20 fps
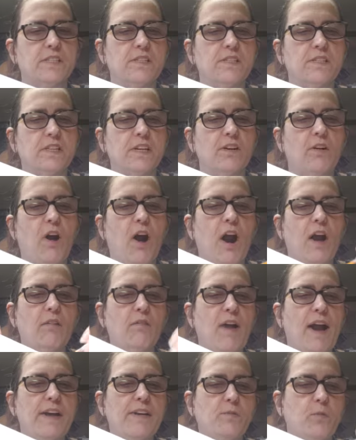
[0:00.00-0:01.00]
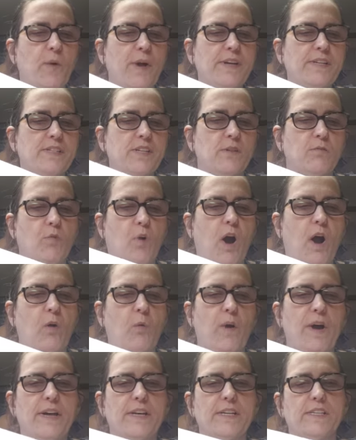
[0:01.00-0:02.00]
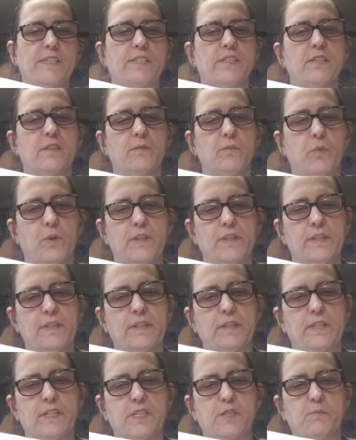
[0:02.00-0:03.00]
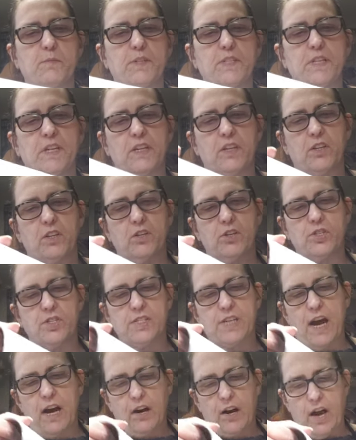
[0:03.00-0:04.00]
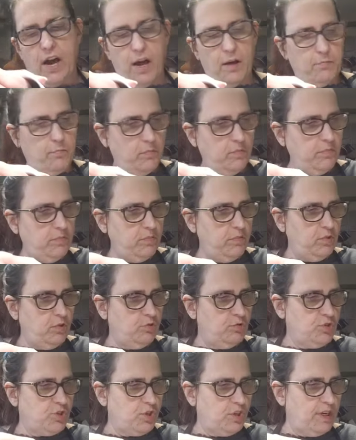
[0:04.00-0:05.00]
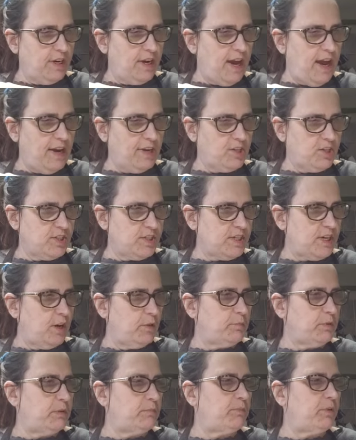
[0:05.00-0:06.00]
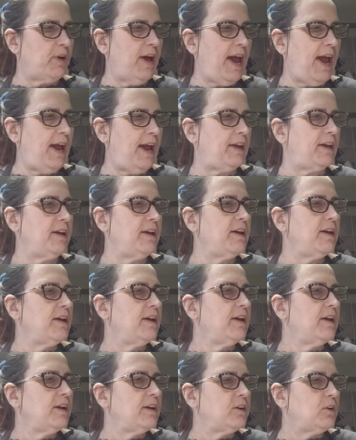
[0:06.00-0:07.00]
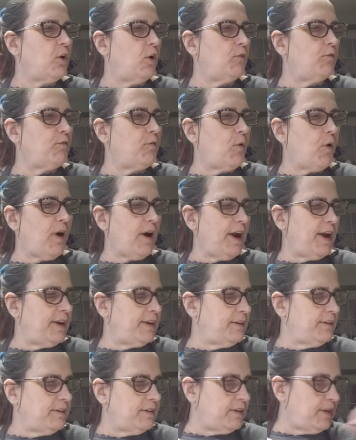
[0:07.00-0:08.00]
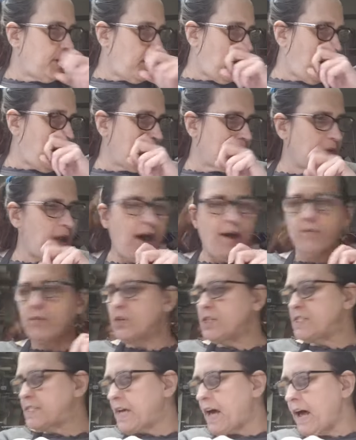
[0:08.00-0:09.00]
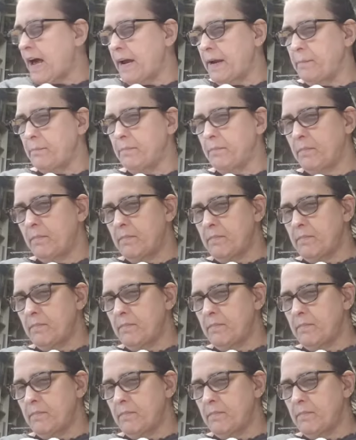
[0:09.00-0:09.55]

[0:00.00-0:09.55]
there are right ways and wrong ways with this particular style cup. Usually I just tell people, hey, go for it. Have a good time.